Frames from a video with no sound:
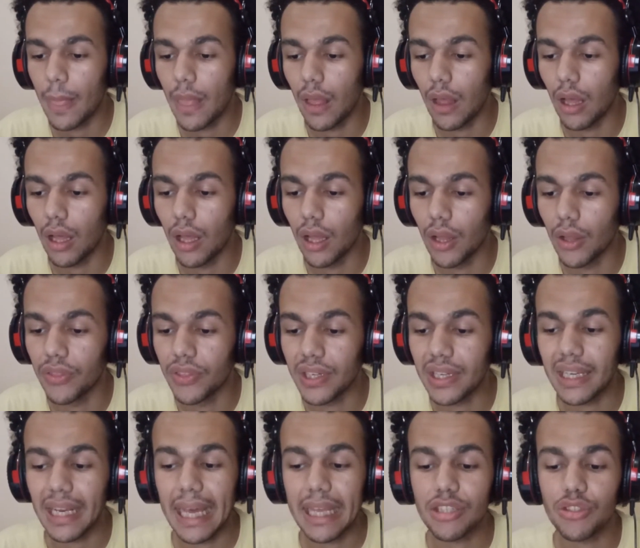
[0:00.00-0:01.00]
the
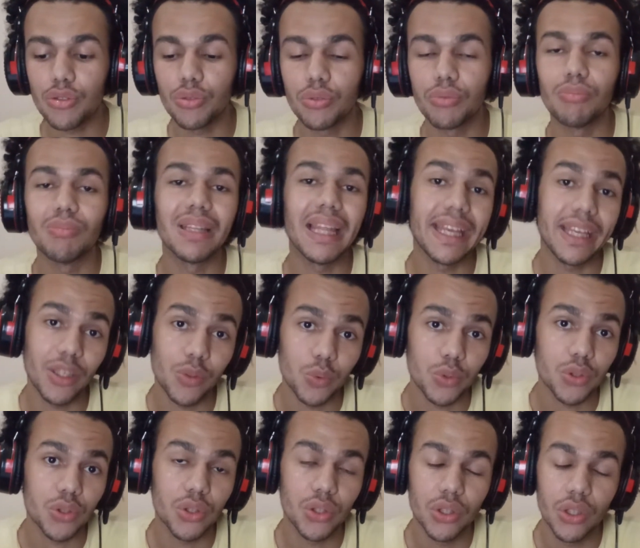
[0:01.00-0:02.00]
classroom
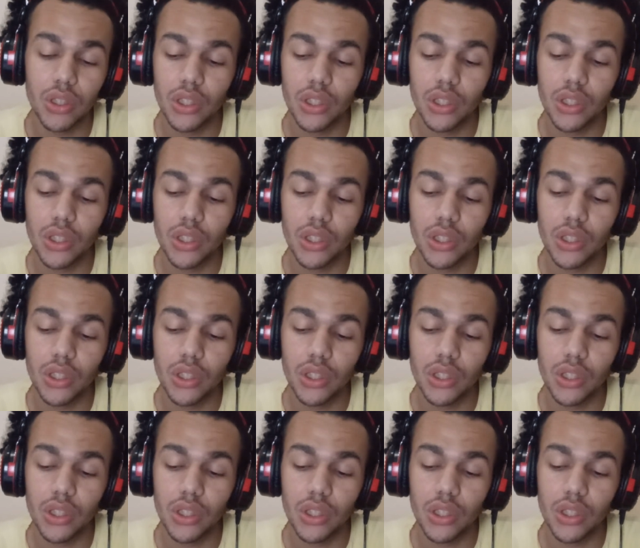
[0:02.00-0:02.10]
language.